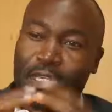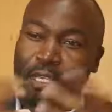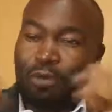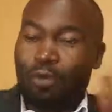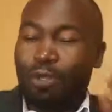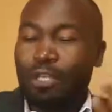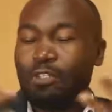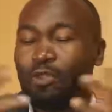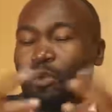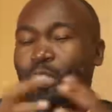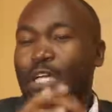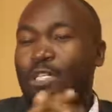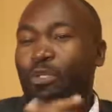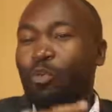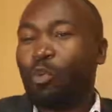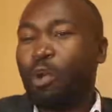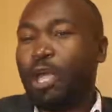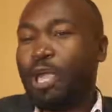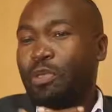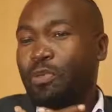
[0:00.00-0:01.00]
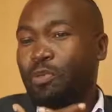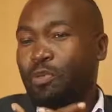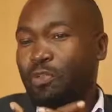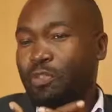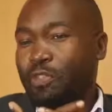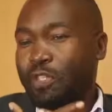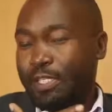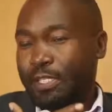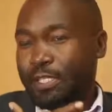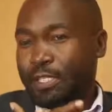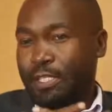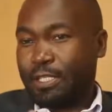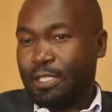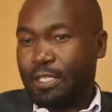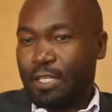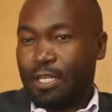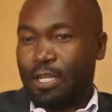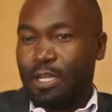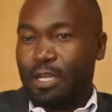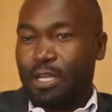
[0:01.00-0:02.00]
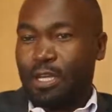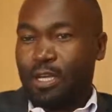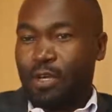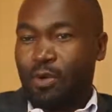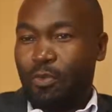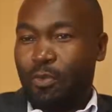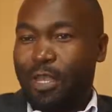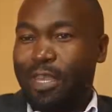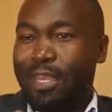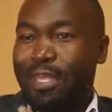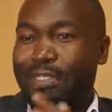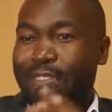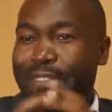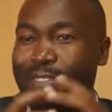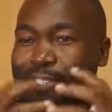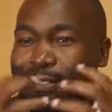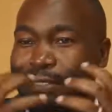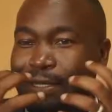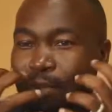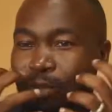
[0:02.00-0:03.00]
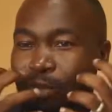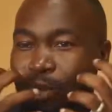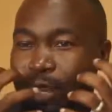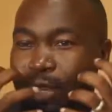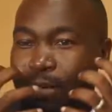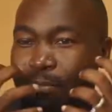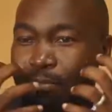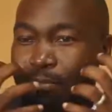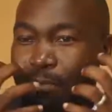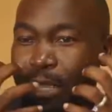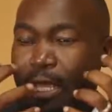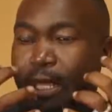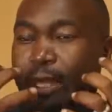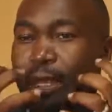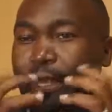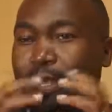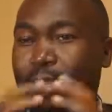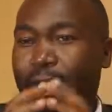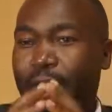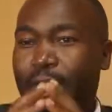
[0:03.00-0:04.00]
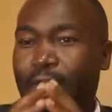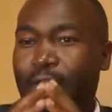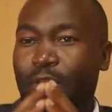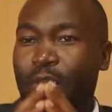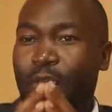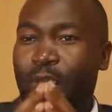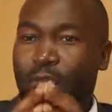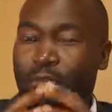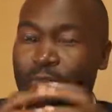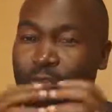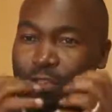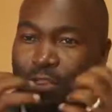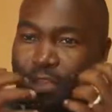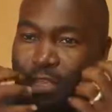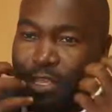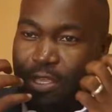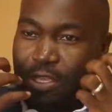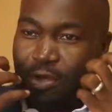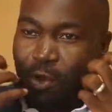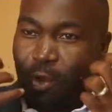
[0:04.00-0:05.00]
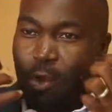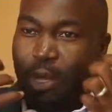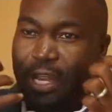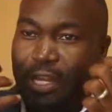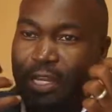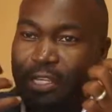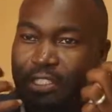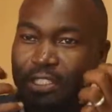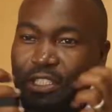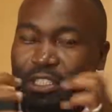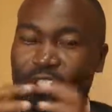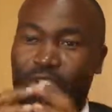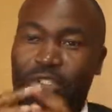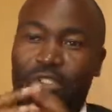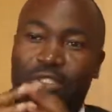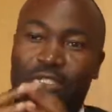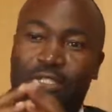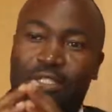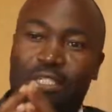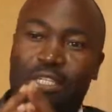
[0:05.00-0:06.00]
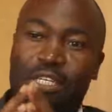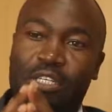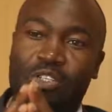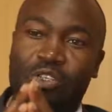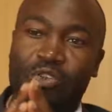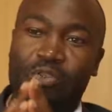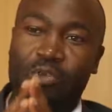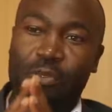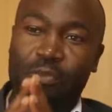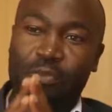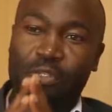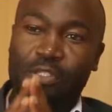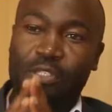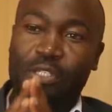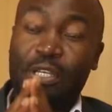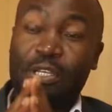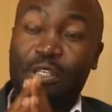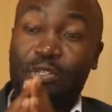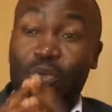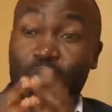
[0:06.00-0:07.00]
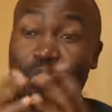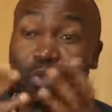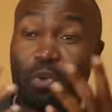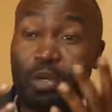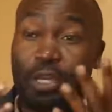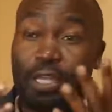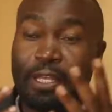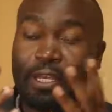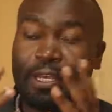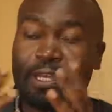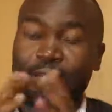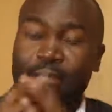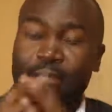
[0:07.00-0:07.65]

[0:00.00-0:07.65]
Now, let's look at where you sit. What does this award mean, for the organization that you represent or you lead?